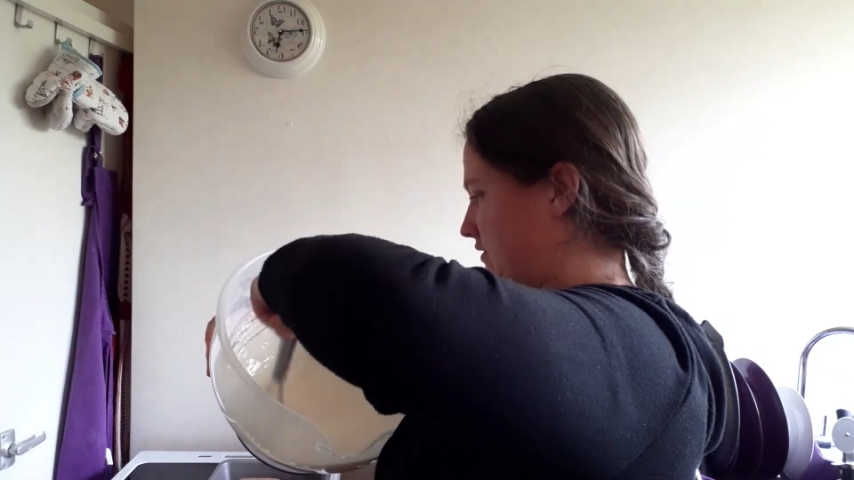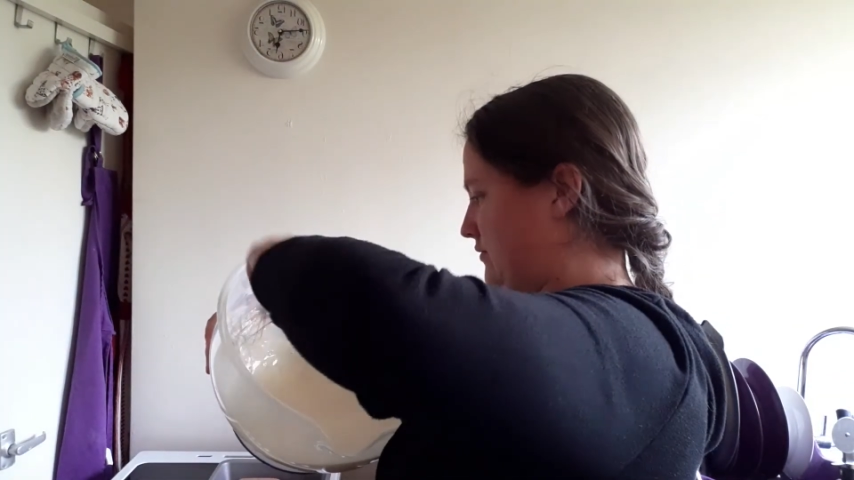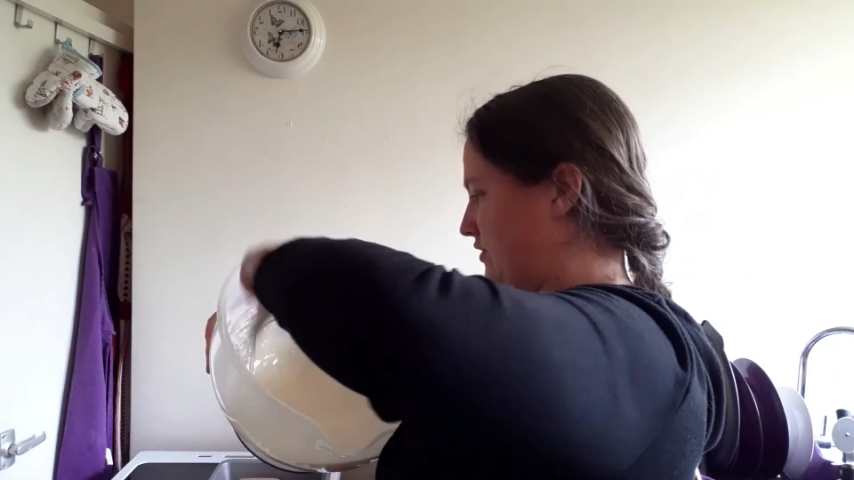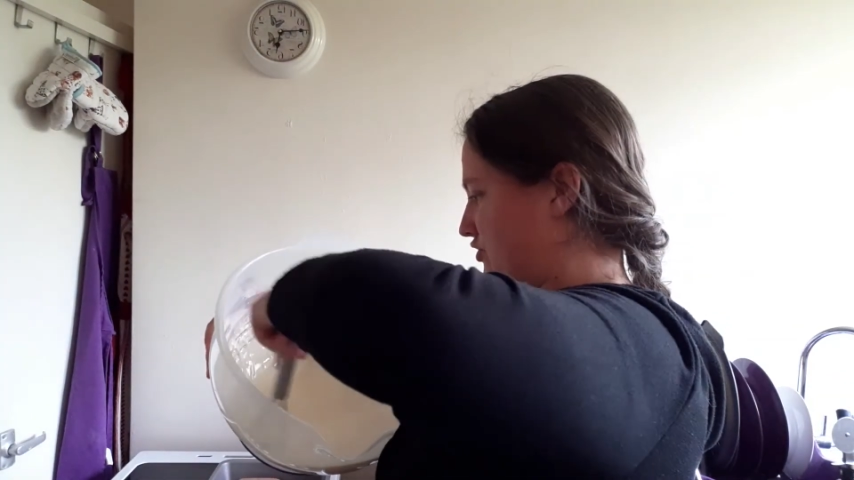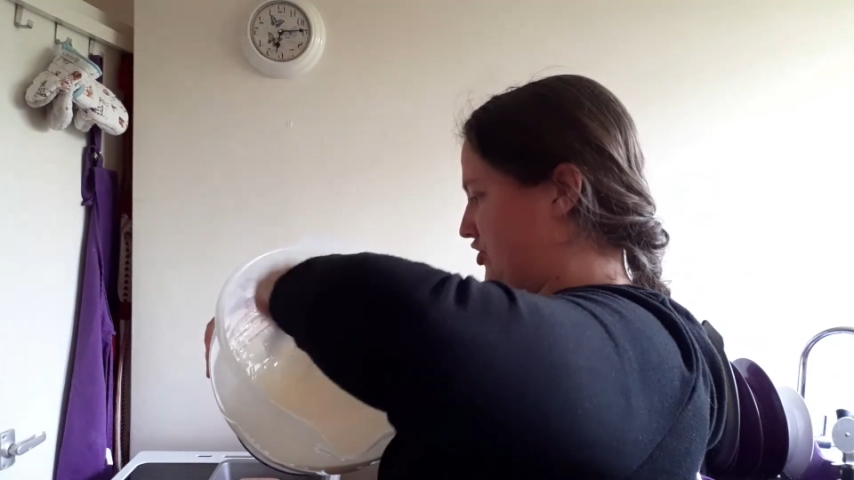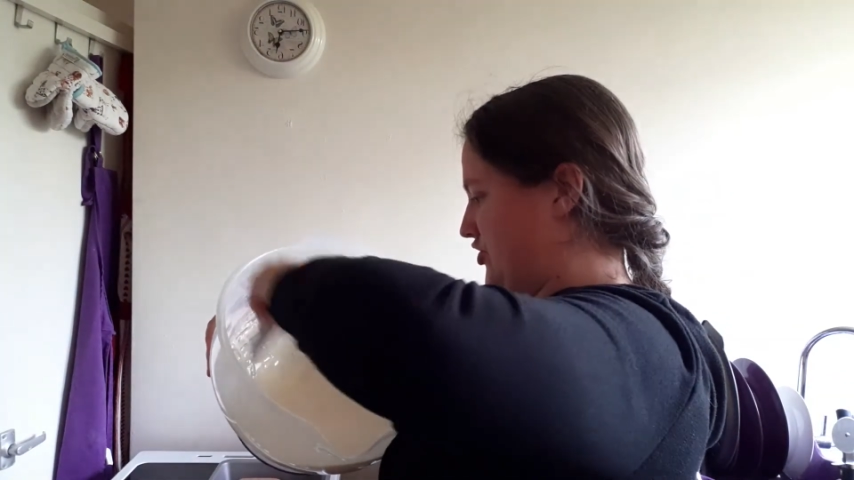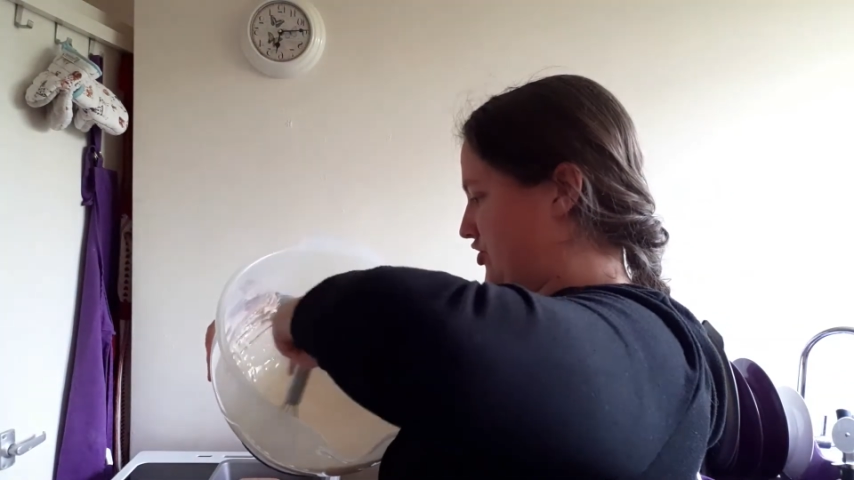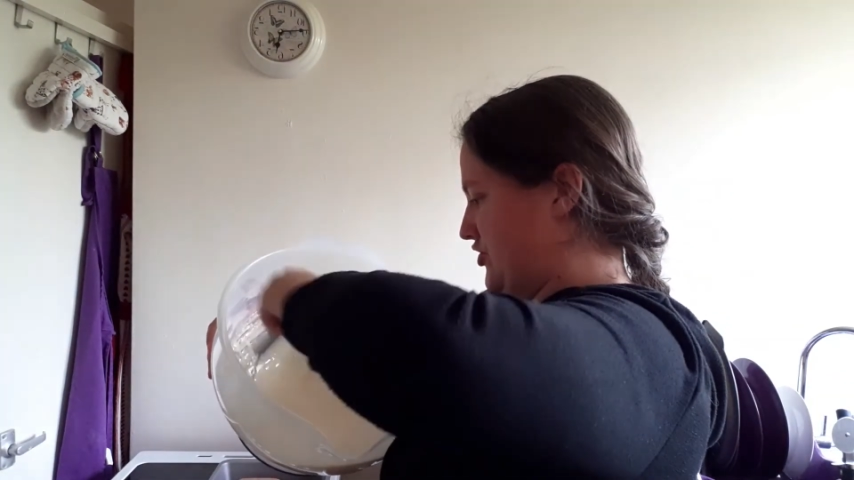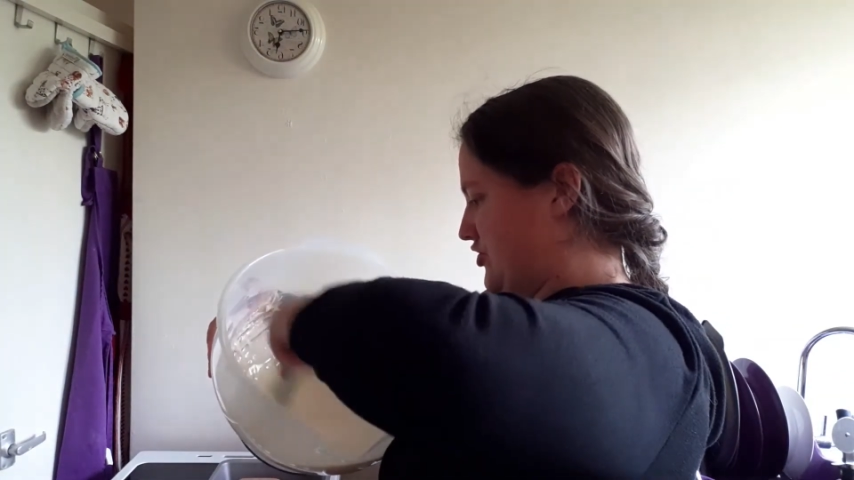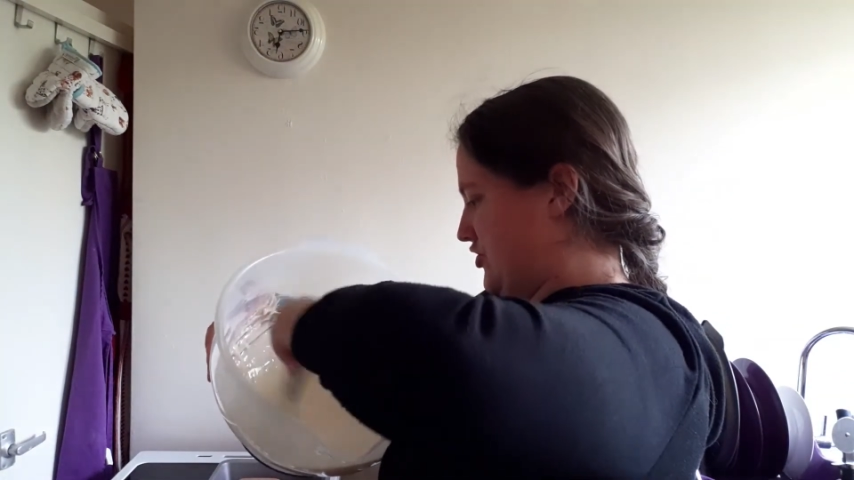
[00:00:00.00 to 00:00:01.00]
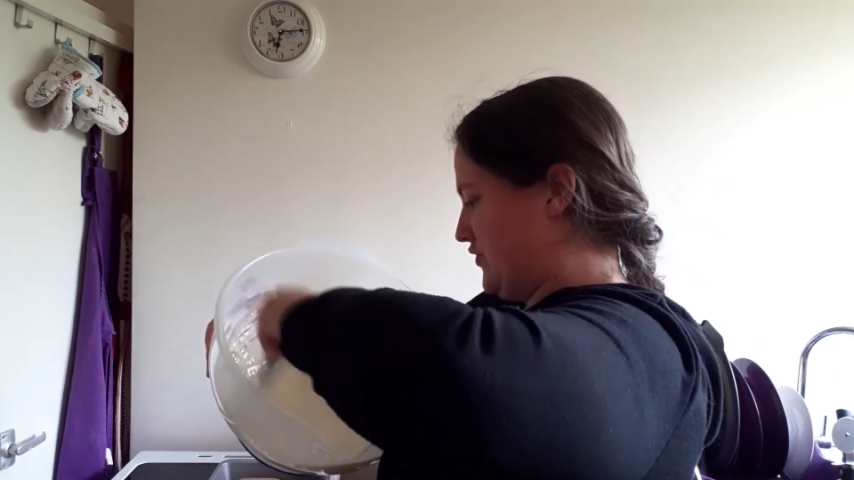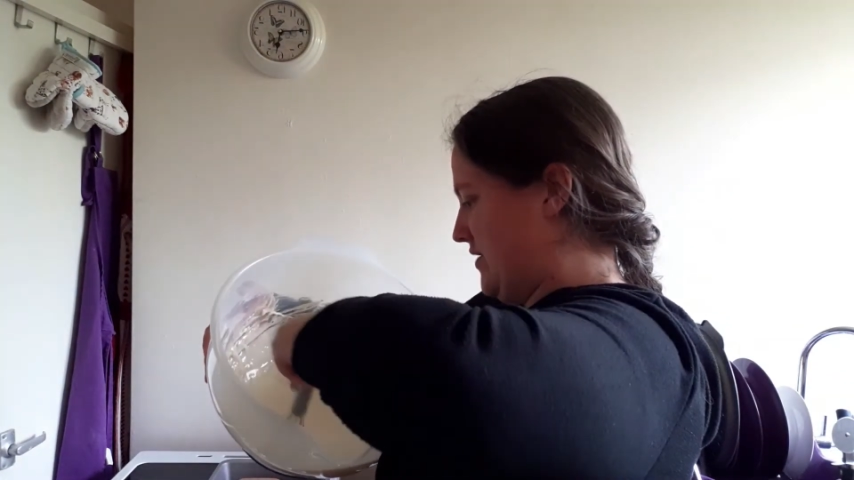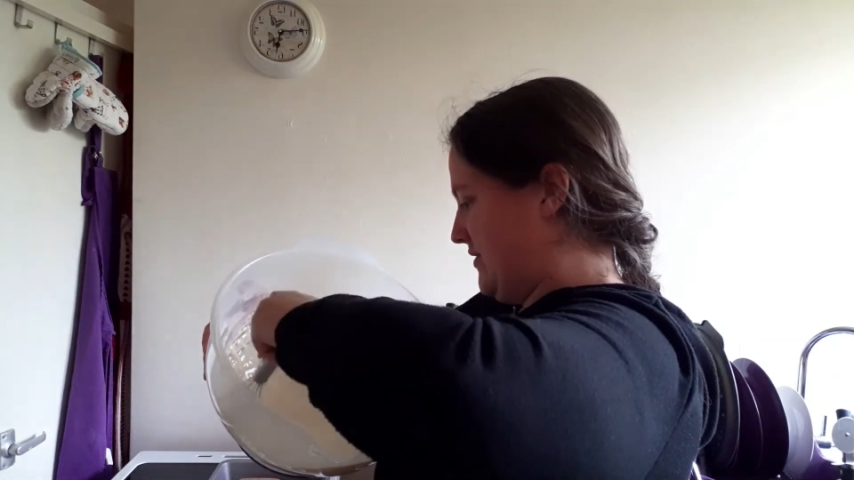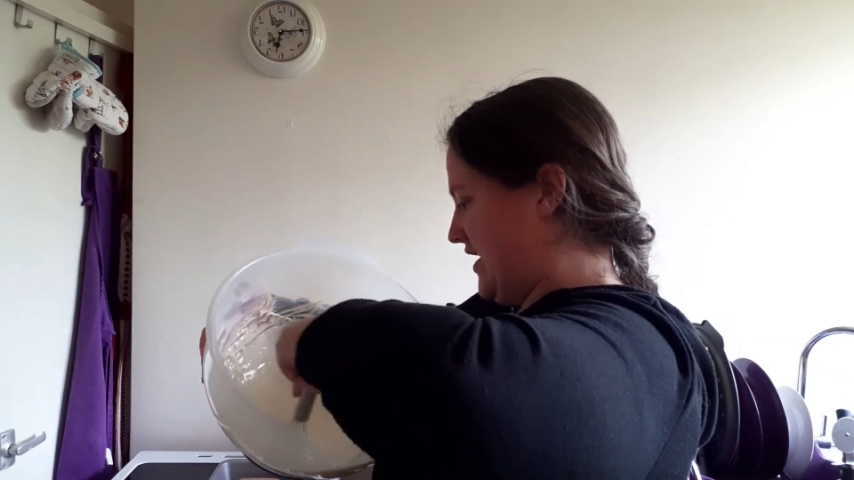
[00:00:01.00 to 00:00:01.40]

I will just scrape